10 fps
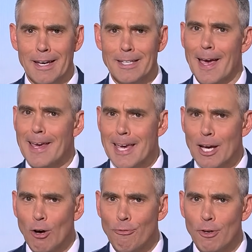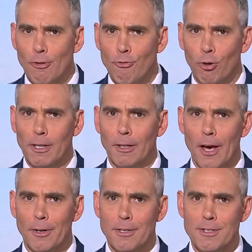and taking off in a fully
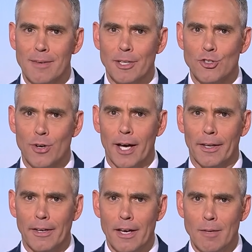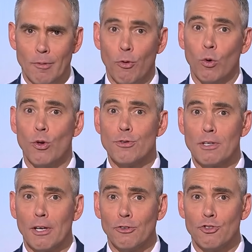loaded semi-trailer before
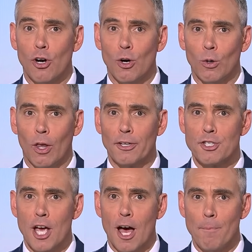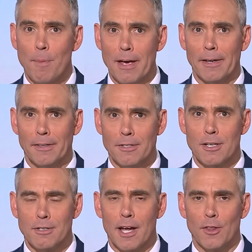losing control on a sharp bend
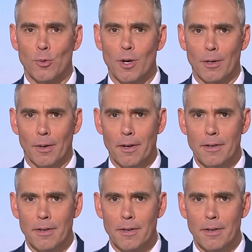just down the road.